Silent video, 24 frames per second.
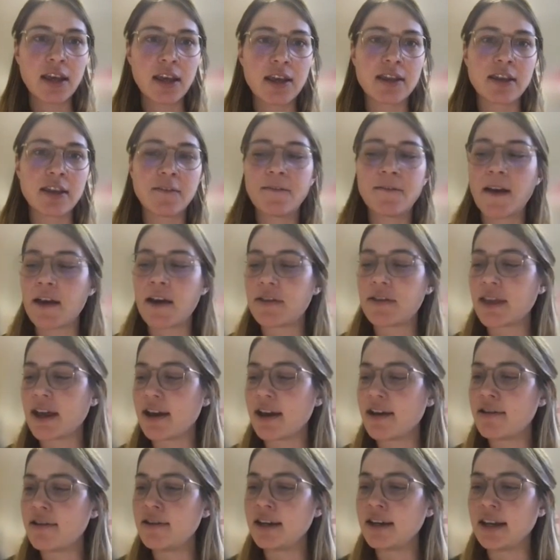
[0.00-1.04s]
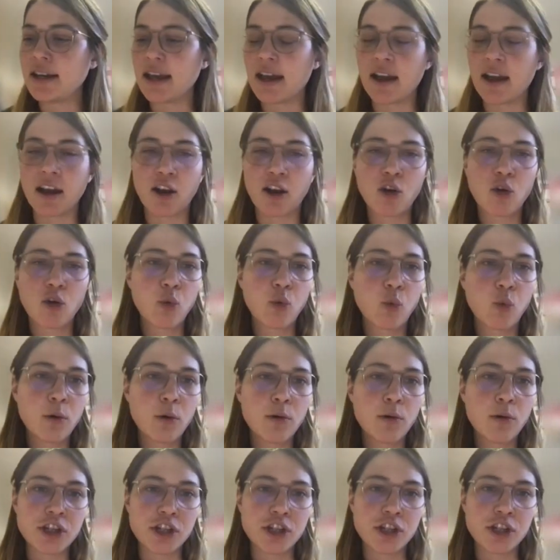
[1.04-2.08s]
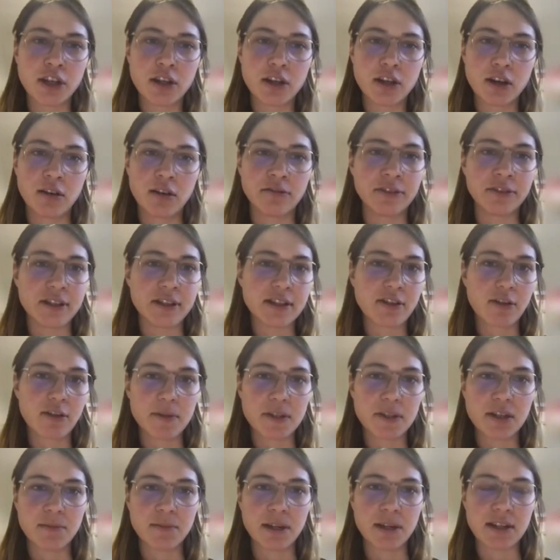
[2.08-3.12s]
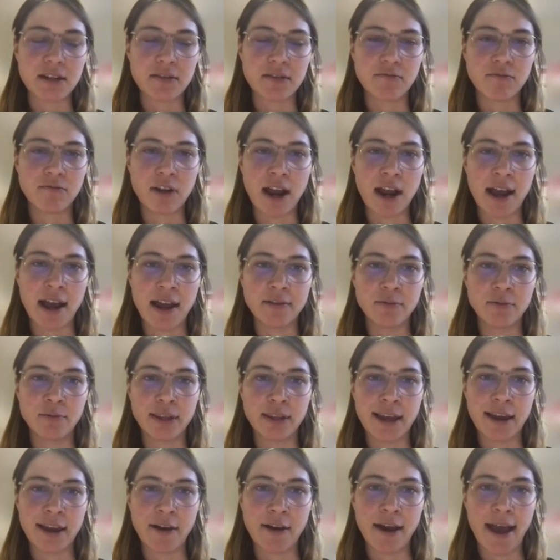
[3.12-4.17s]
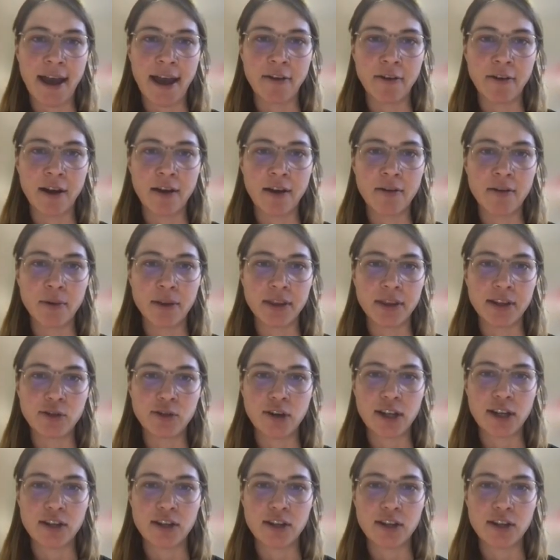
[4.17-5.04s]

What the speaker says: And they found that only a quarter of the scripts submitted ran without error when they